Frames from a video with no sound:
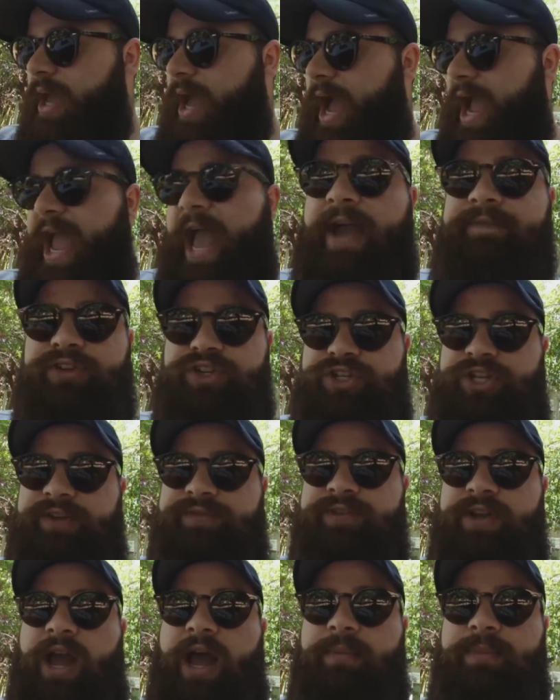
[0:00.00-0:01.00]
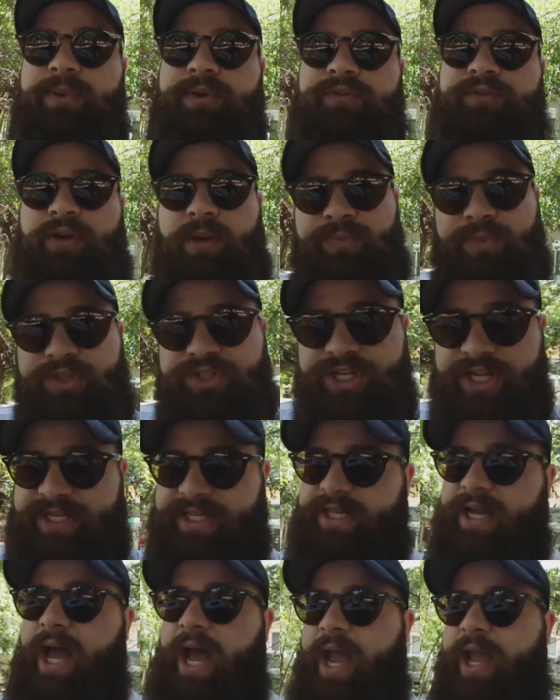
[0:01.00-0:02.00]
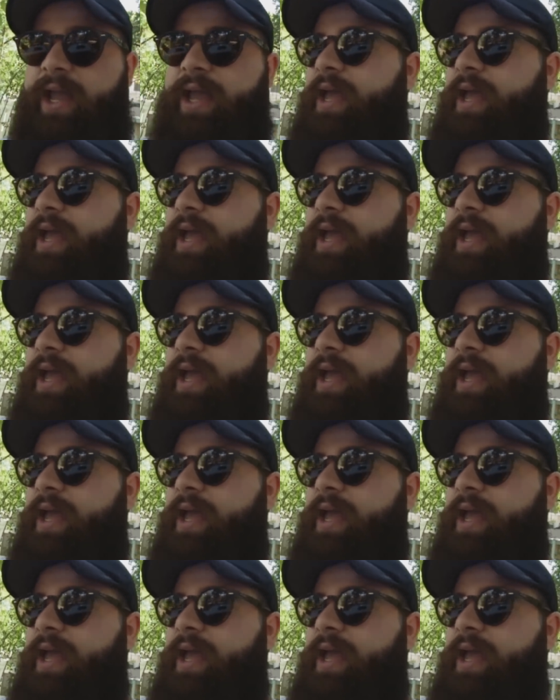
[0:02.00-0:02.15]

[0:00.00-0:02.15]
I have a shift knob from the GTI